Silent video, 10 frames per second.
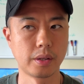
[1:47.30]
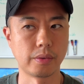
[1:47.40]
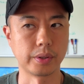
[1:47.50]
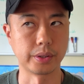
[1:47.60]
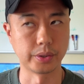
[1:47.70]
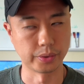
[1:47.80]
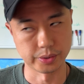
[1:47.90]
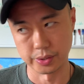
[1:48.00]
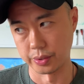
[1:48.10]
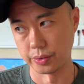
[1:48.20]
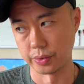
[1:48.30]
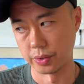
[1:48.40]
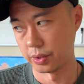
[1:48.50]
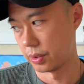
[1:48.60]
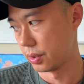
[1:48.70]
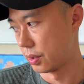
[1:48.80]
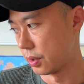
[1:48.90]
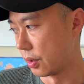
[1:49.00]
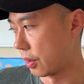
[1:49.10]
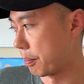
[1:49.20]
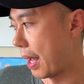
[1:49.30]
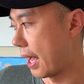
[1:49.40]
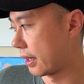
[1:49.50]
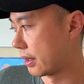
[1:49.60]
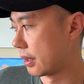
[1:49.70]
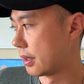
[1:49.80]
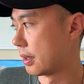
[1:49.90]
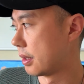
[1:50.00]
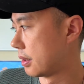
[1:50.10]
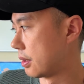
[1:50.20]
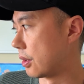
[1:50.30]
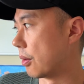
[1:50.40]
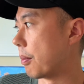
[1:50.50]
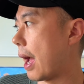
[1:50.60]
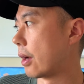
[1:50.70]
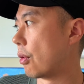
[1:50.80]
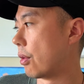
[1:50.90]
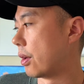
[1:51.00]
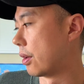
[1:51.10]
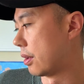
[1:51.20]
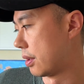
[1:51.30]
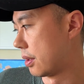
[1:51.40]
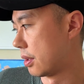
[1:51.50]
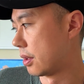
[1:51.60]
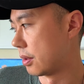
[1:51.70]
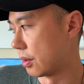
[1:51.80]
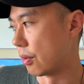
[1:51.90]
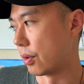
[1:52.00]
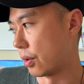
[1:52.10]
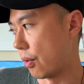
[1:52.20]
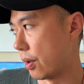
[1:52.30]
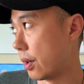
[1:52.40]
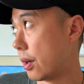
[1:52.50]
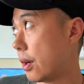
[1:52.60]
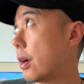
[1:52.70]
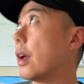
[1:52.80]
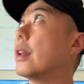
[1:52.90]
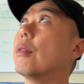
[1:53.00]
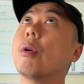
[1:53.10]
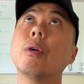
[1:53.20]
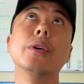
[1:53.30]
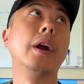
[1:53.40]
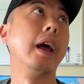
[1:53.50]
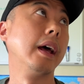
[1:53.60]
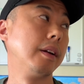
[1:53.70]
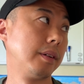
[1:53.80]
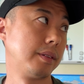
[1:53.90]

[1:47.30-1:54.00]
what you do is you look back to your back corner, lower corner, and then roll your head